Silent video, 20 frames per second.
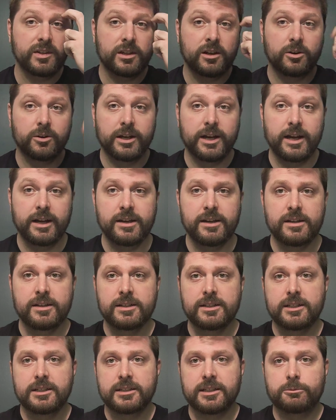Okay,
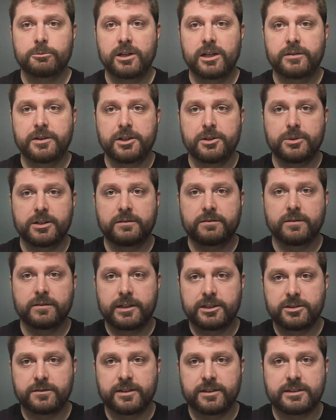then we'll have a unit for
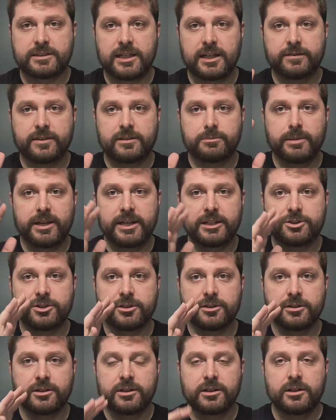each of the 7
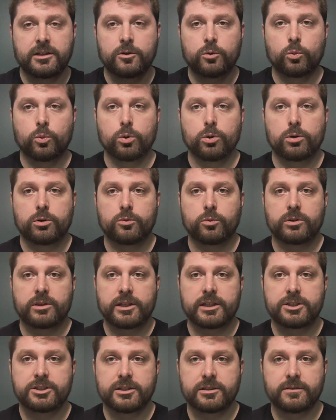major world
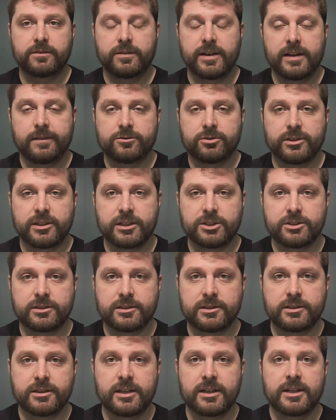religion faith
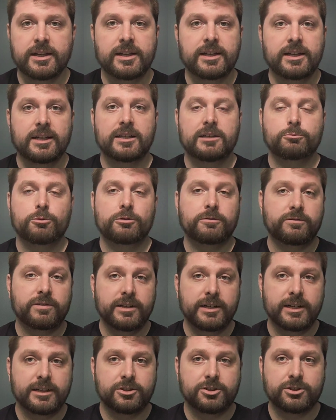traditions, and then we'll
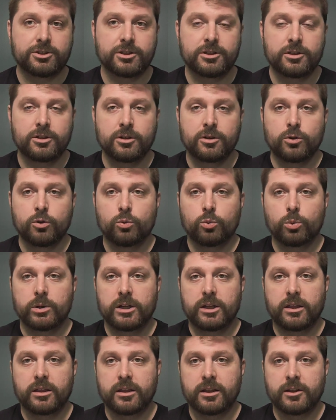finish
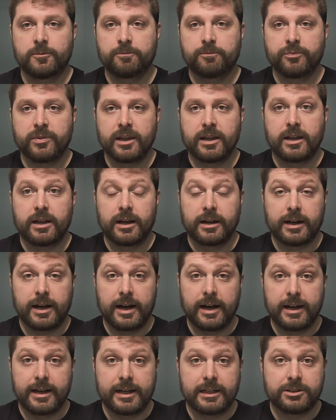with an
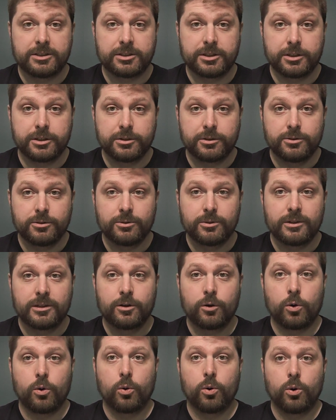ISU
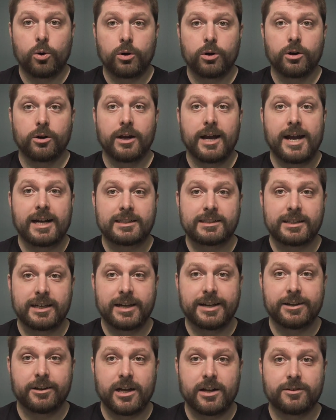or
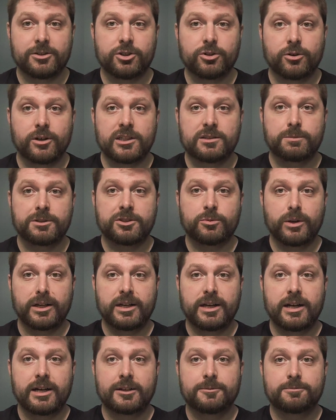essay. You'll have a choice
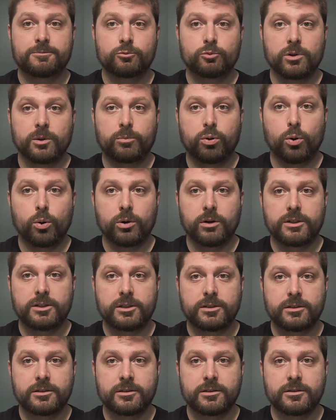between a
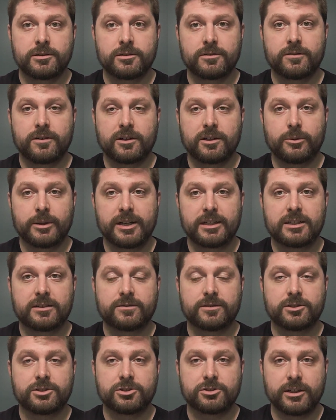report following a
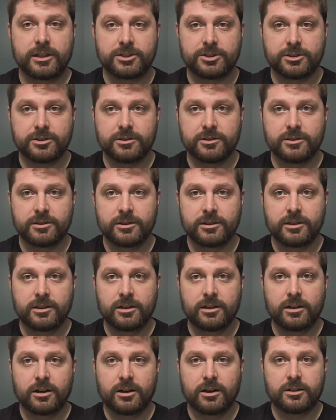different structure
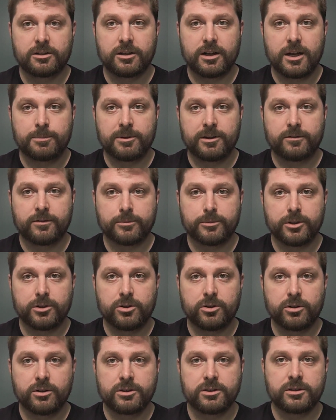on a topic from the
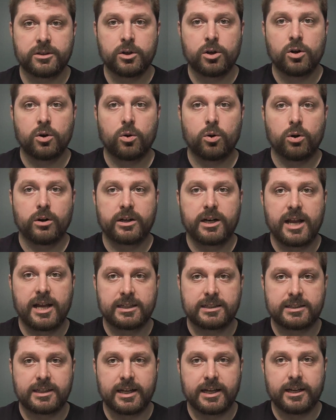course, or an
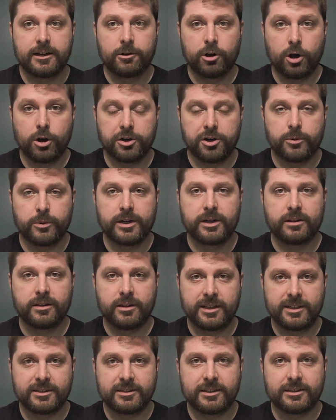essay arguing a
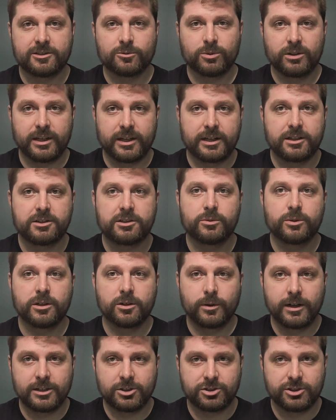thesis related to a
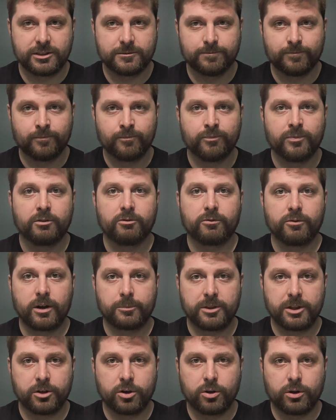question
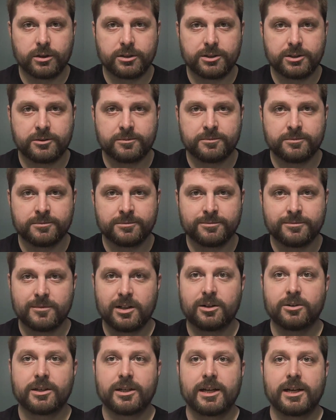from the course.
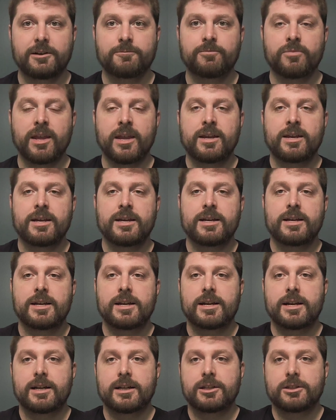Okay,
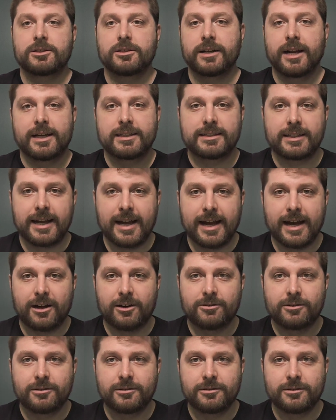so that's
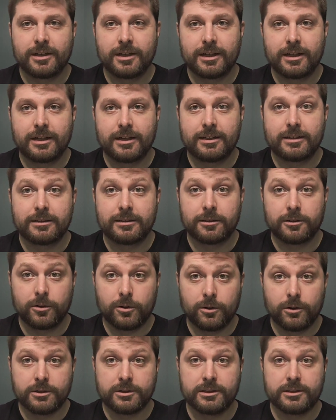how the
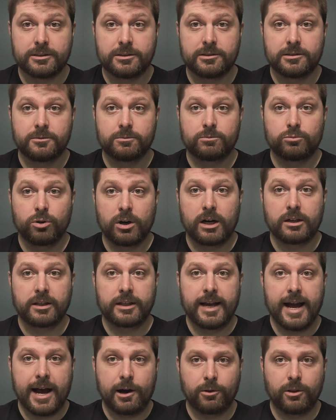course is
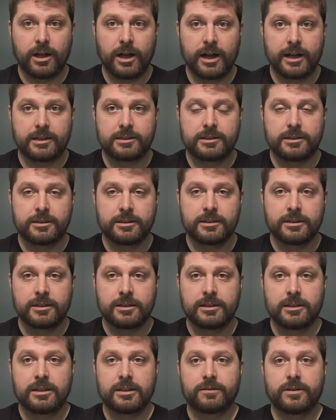broadly outlined.
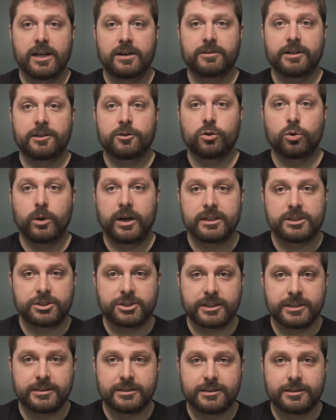If you have any
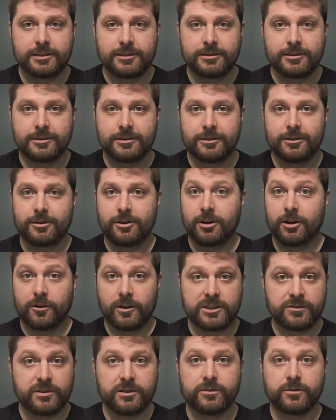questions,
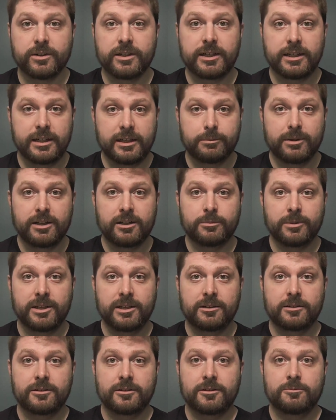always feel free to email
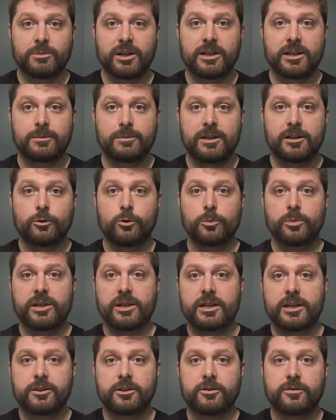me. My email will
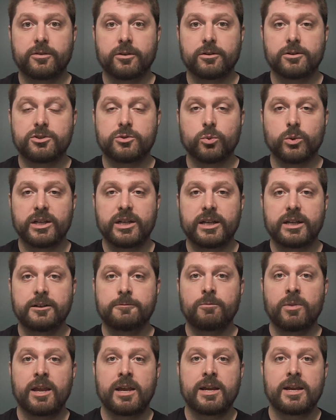be in the first
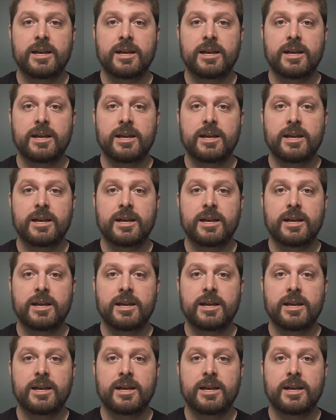reading.